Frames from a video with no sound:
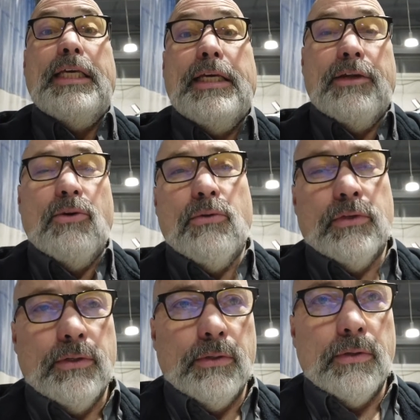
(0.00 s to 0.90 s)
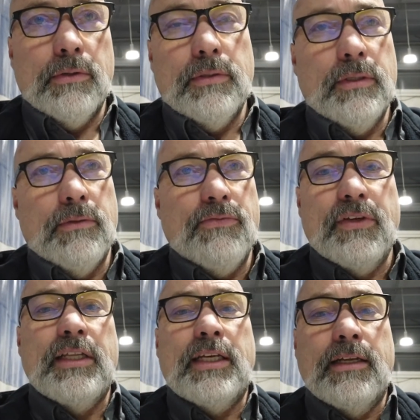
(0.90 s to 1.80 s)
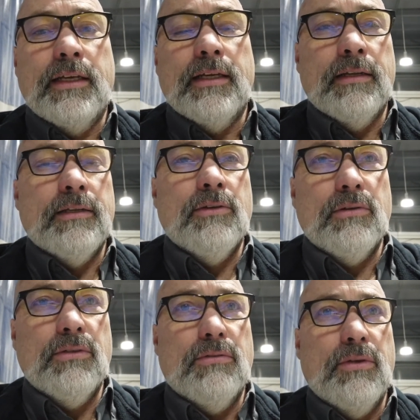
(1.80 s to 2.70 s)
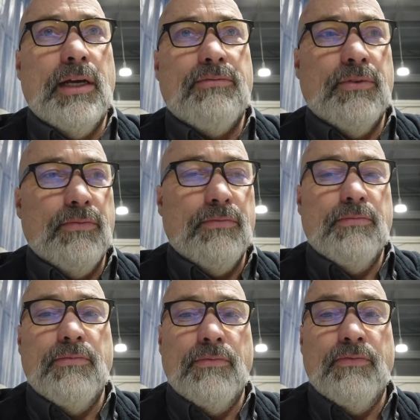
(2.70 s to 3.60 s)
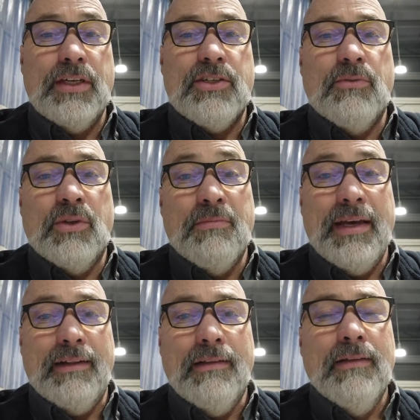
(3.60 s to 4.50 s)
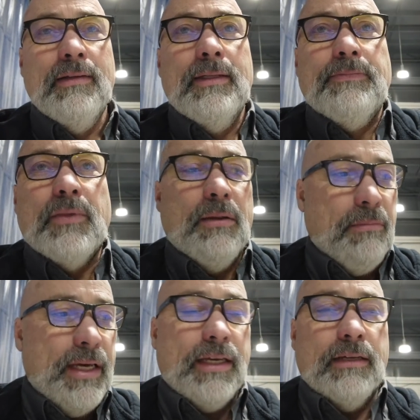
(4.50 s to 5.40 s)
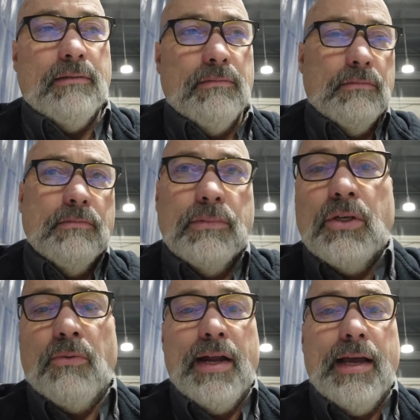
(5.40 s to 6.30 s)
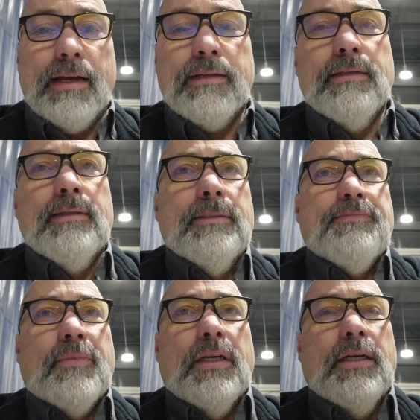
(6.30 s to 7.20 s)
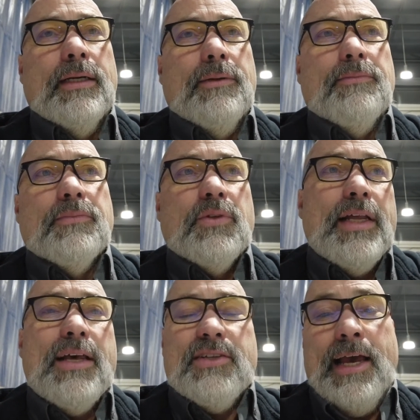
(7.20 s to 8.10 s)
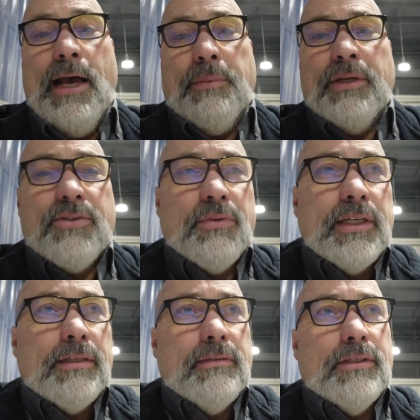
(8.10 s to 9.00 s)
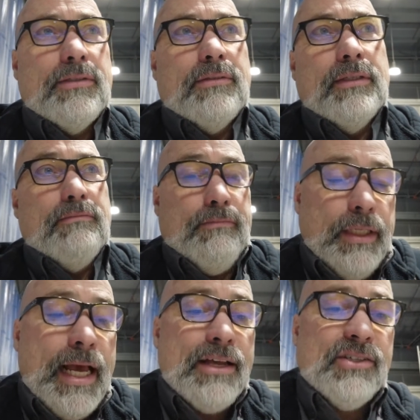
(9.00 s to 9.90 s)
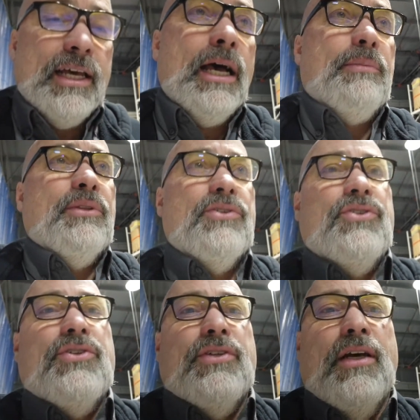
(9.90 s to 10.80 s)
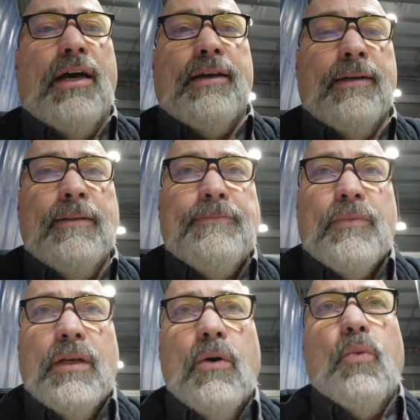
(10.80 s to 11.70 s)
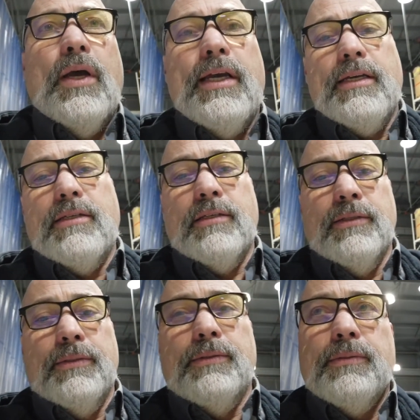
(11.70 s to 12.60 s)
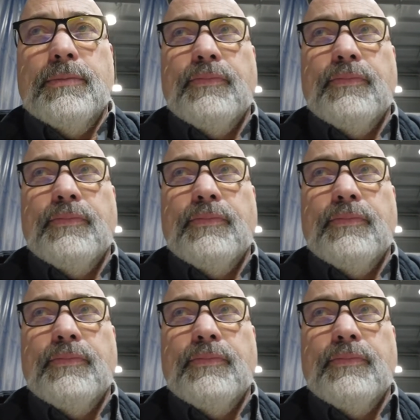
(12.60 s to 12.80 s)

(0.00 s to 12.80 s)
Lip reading: it over or filling it in. You have to fix it with metal and make it correct. So it has to happen. It has to happen. There's just not a way to